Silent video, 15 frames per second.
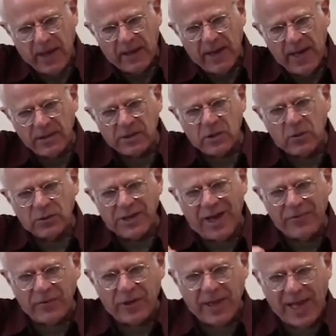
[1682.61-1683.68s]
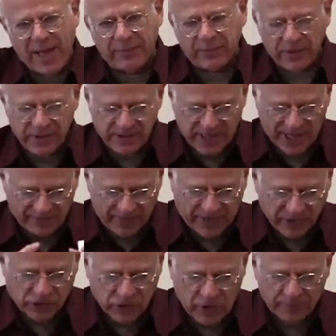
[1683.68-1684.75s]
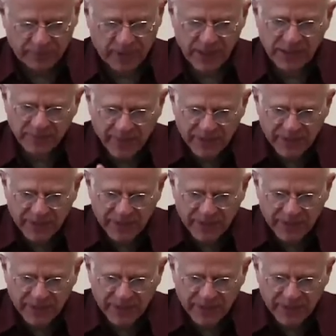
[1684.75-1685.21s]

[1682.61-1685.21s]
and hence those other capitalists have a surplus